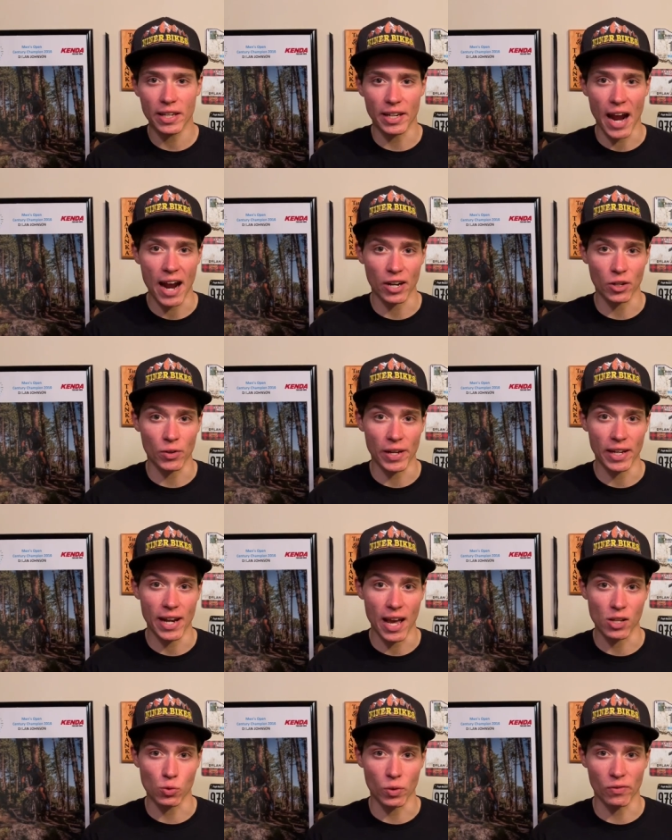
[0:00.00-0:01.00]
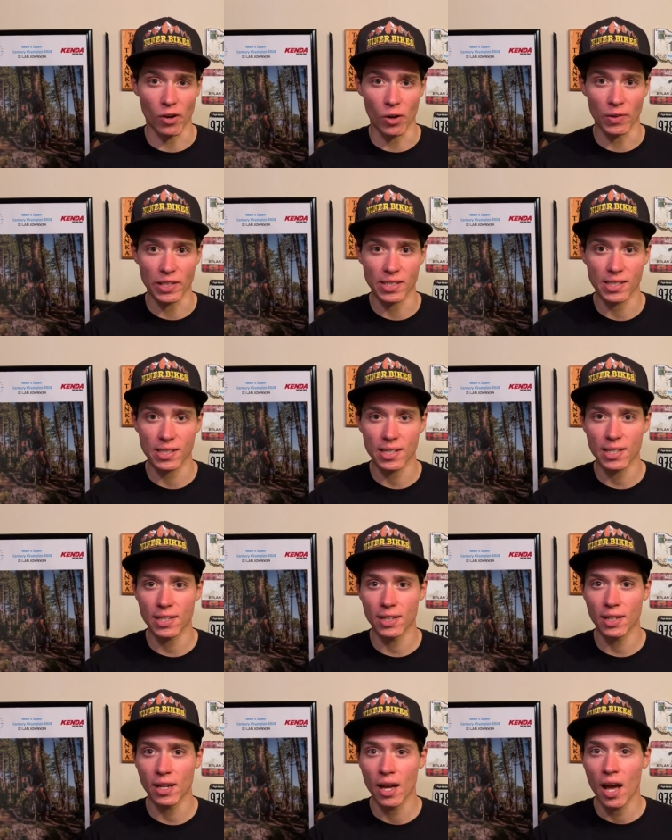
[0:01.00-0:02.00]
inaccurate, as we've already
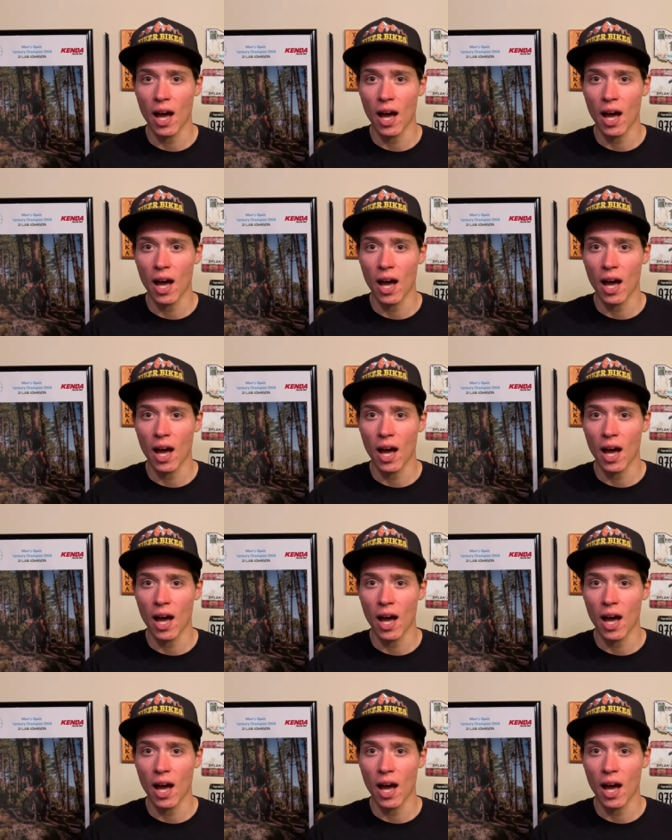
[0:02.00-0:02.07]
seen,